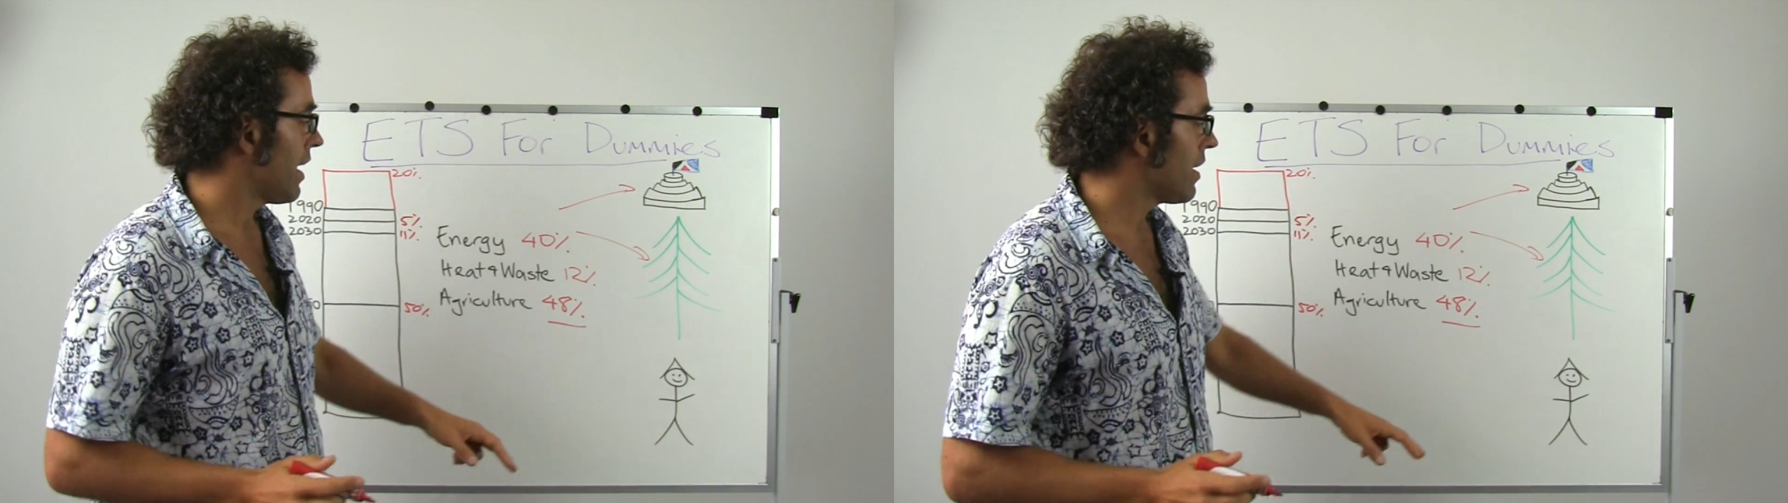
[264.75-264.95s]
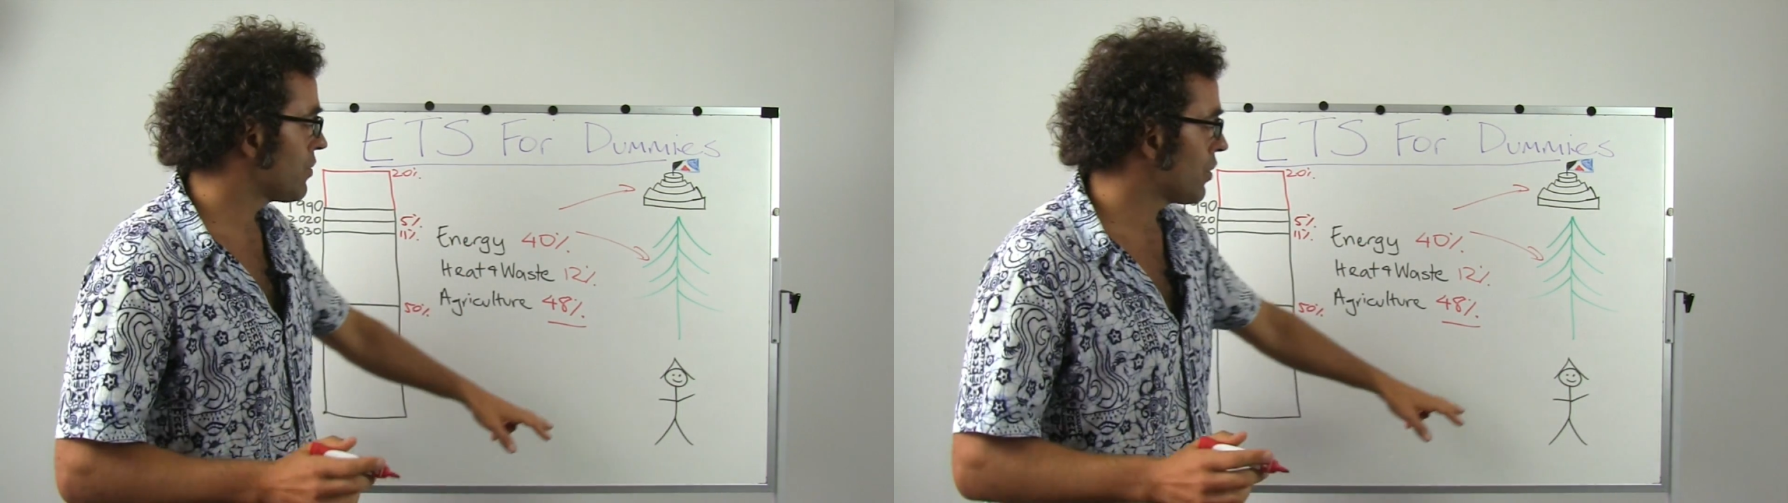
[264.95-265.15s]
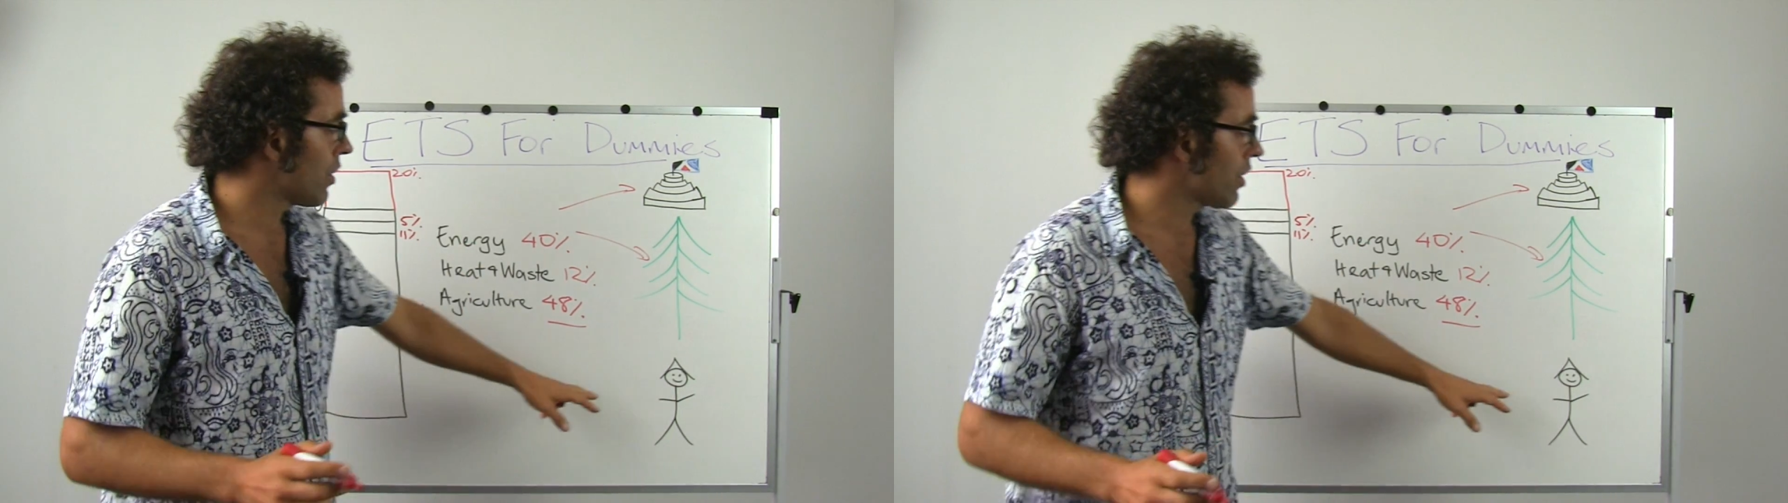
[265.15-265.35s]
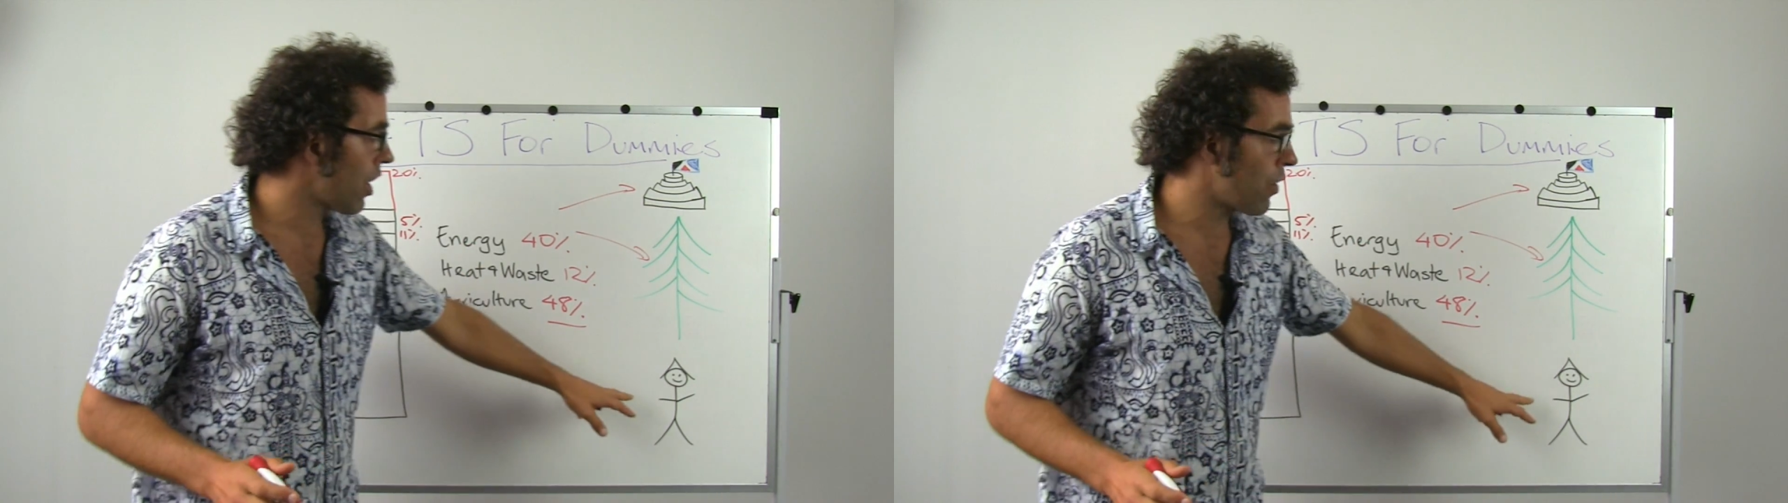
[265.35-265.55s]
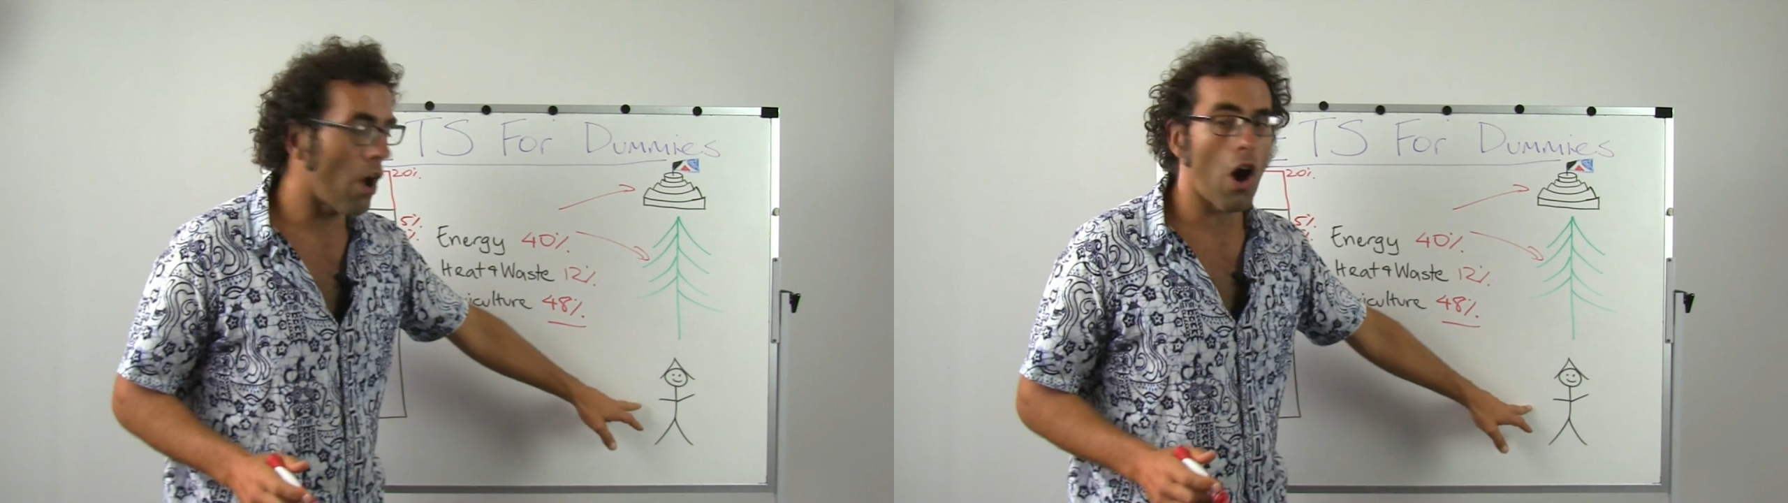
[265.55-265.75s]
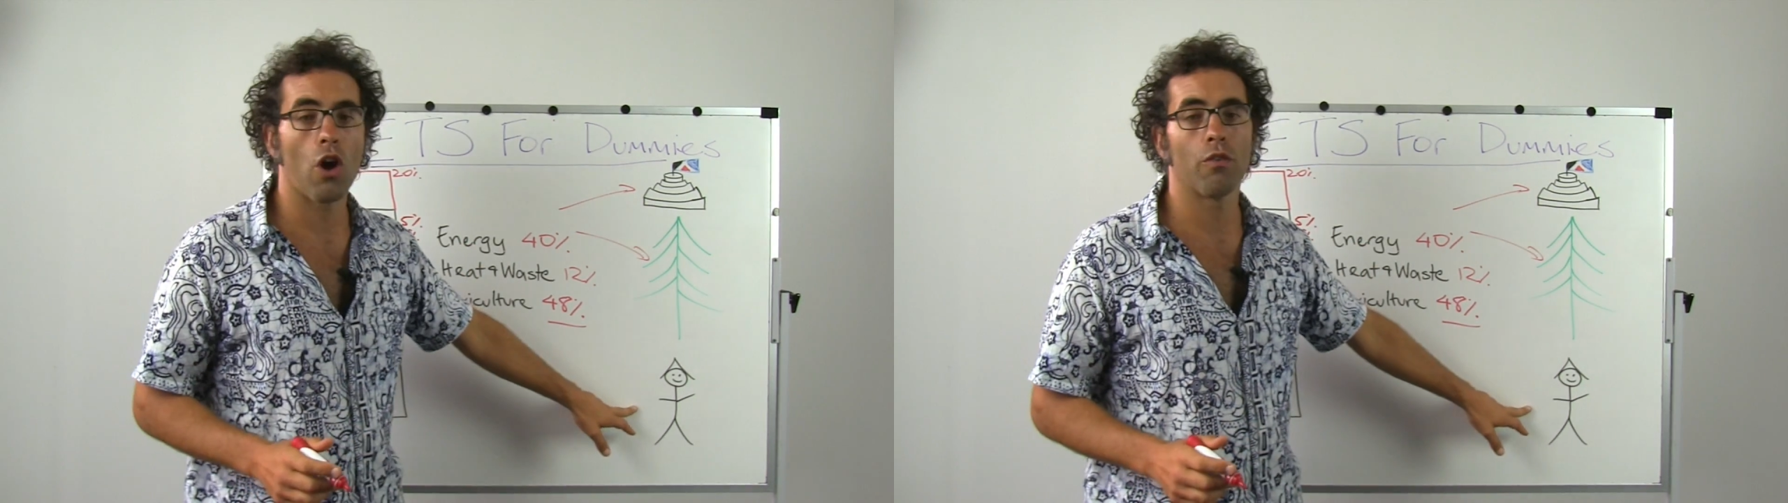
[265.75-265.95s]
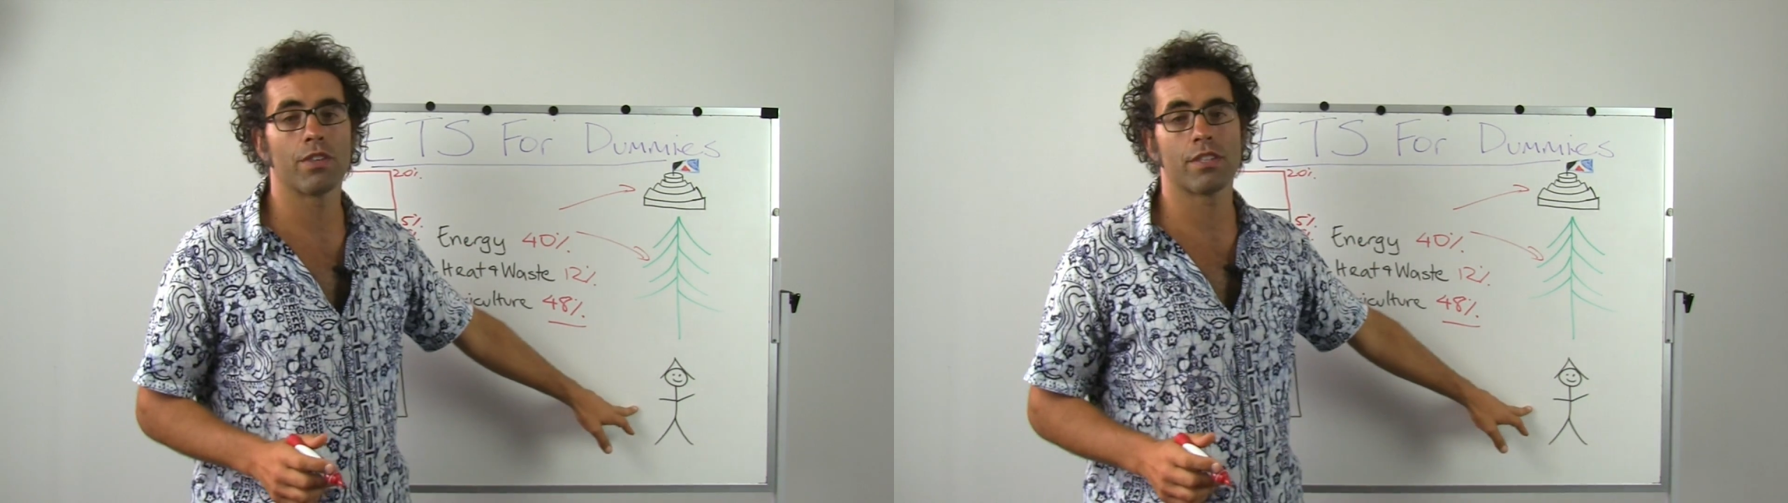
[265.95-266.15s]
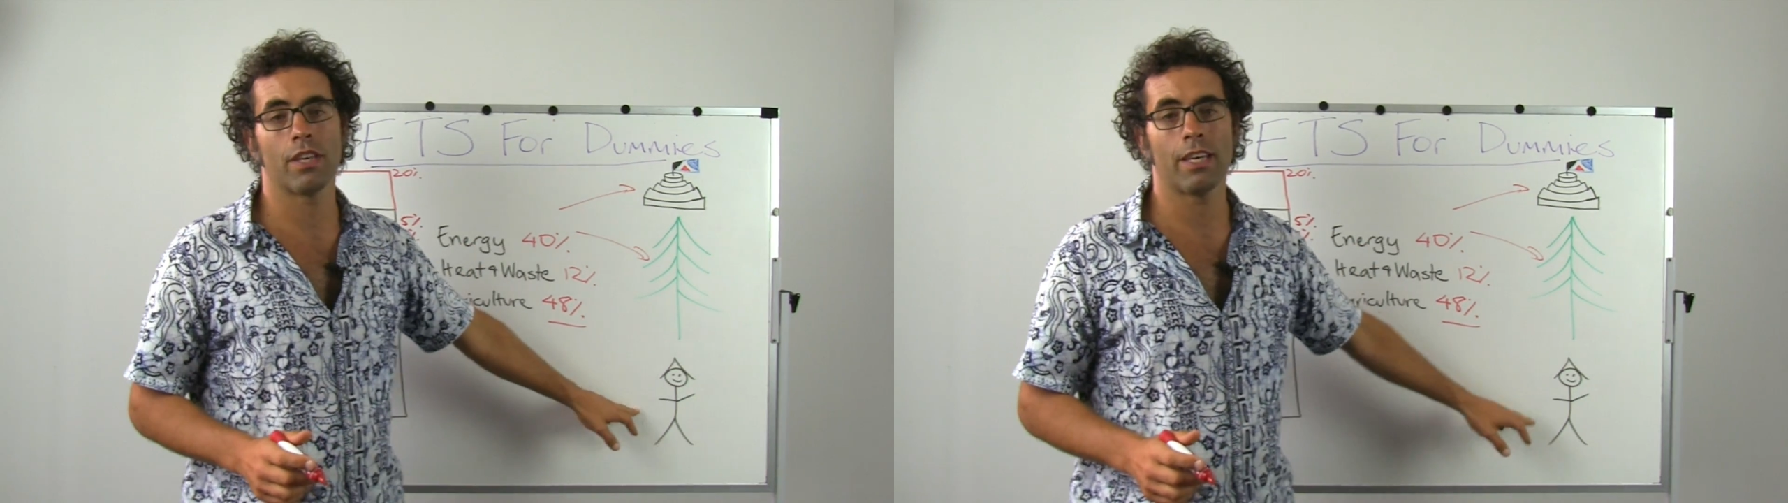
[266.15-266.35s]
is you can go
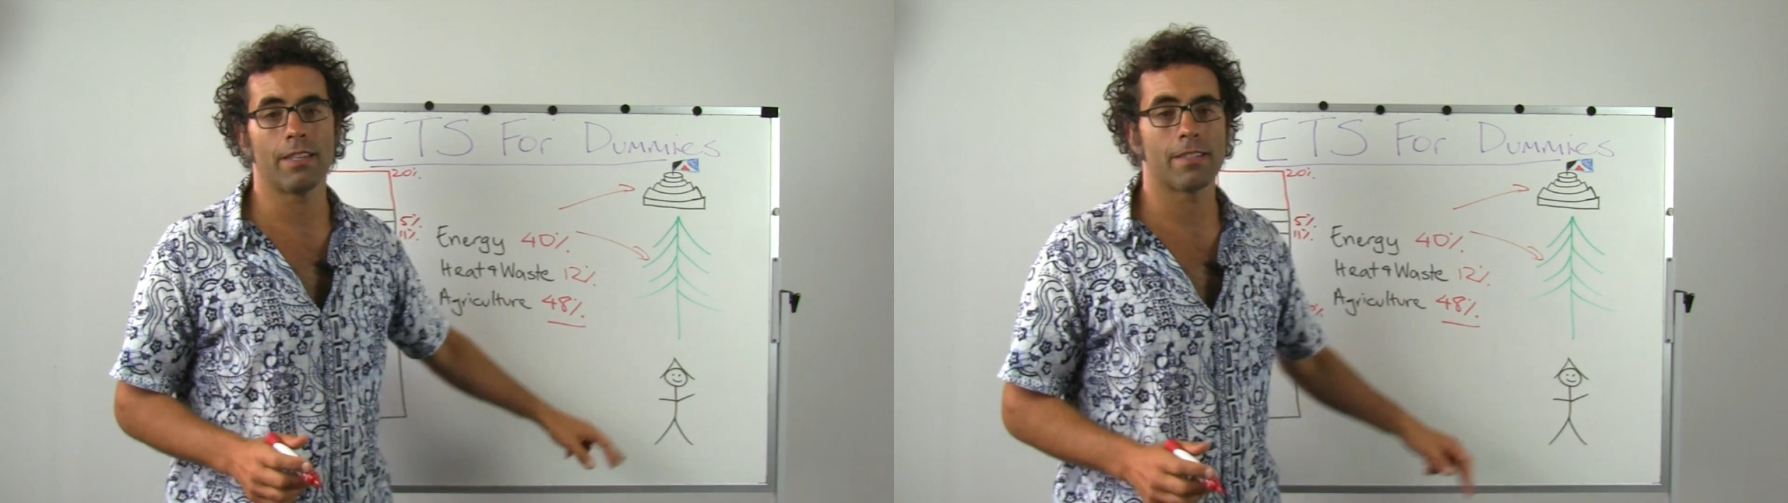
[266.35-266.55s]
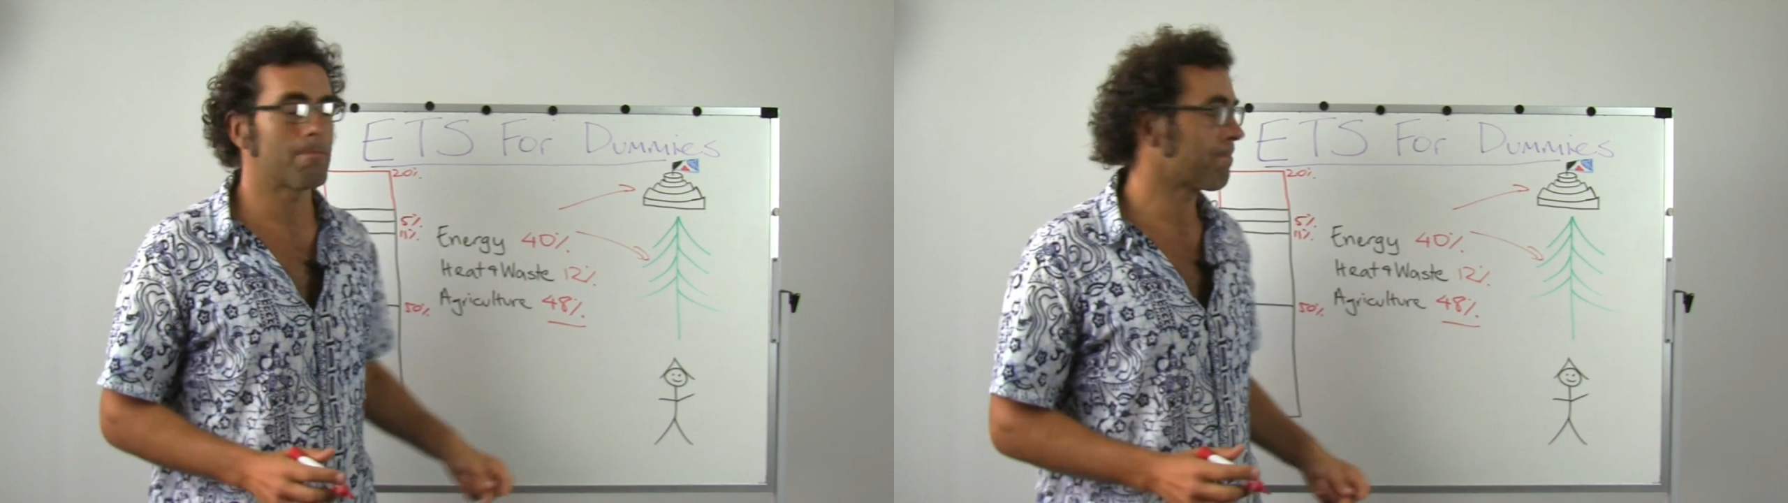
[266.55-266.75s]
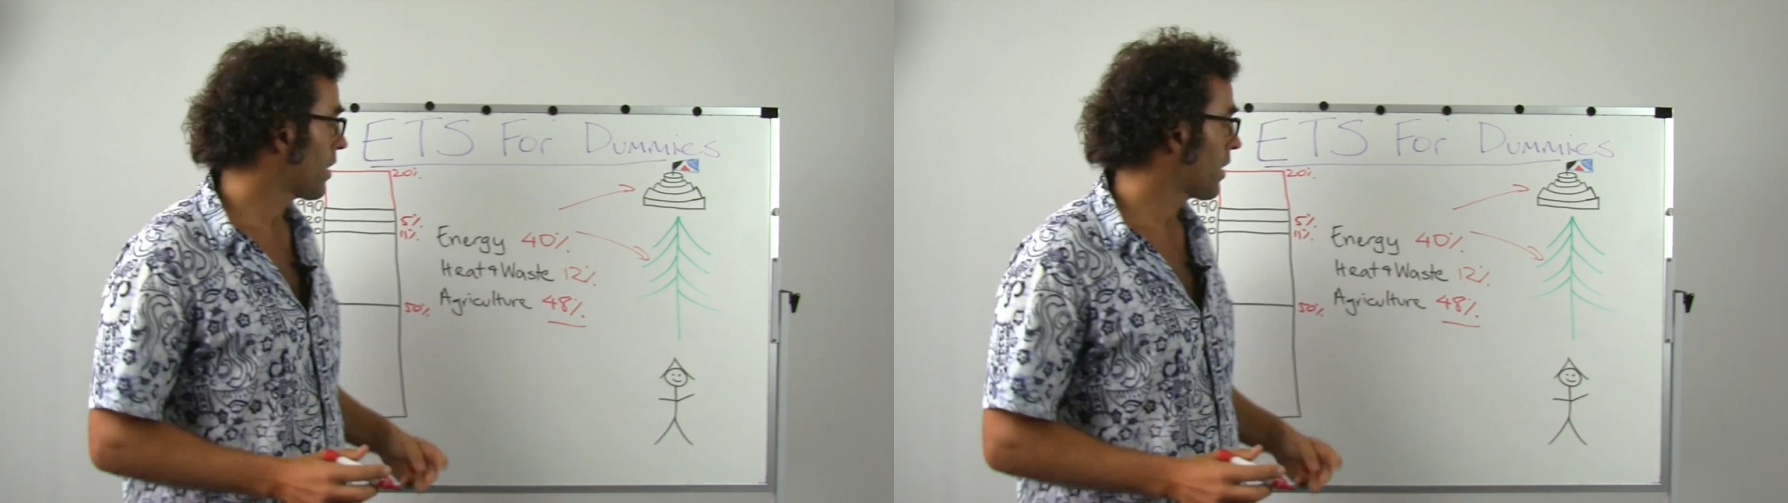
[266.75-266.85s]
overseas.